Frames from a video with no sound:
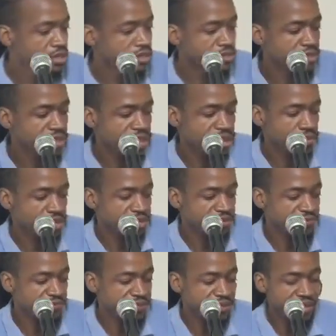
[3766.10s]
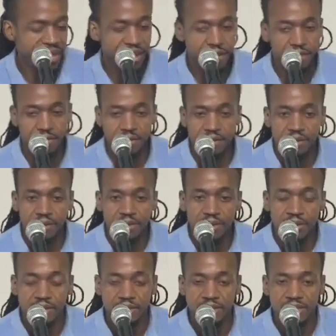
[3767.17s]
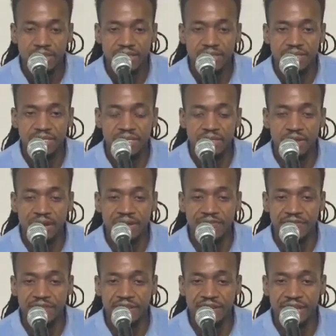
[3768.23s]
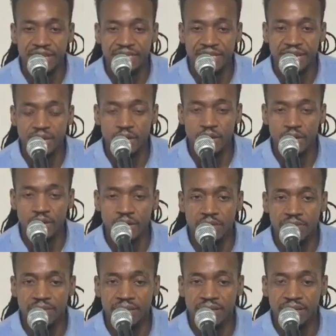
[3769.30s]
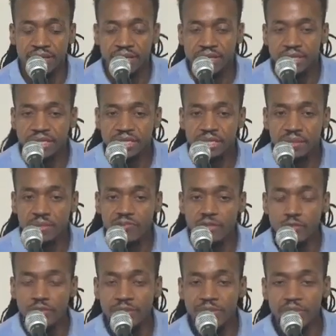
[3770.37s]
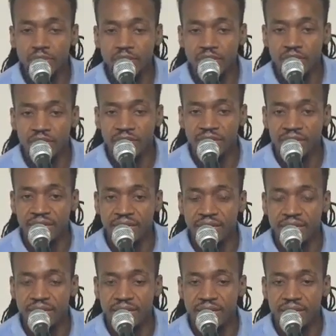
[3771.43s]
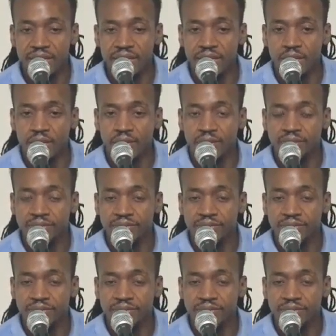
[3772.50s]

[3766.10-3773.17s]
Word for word: so that we can fill out, so you know how to fill out a contact card. But some of you may be wondering, you know,